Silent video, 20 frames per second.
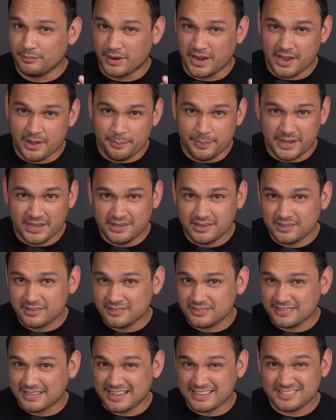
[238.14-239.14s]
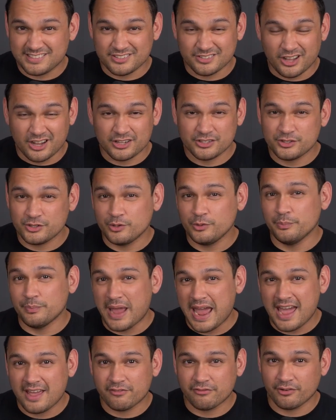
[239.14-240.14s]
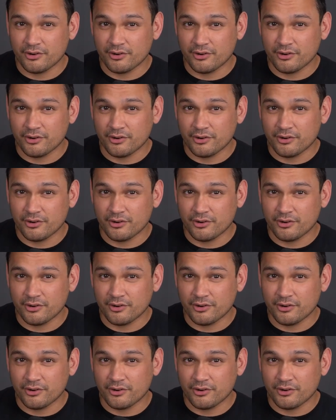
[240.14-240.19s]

my opinion, that's not too bad